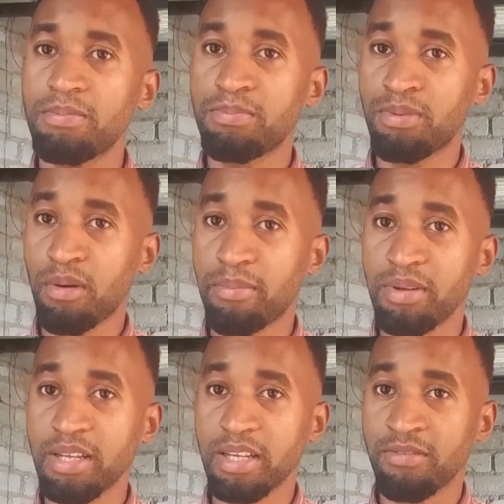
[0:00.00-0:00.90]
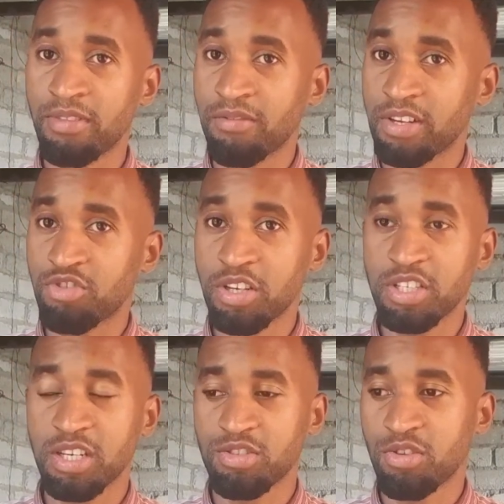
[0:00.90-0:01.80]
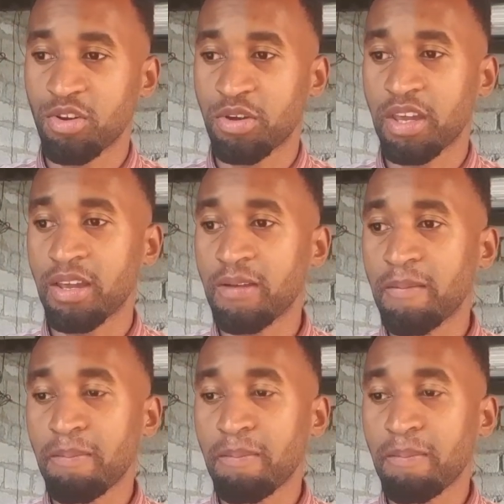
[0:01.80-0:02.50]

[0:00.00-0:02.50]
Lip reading: probably if the ventilation is not okay,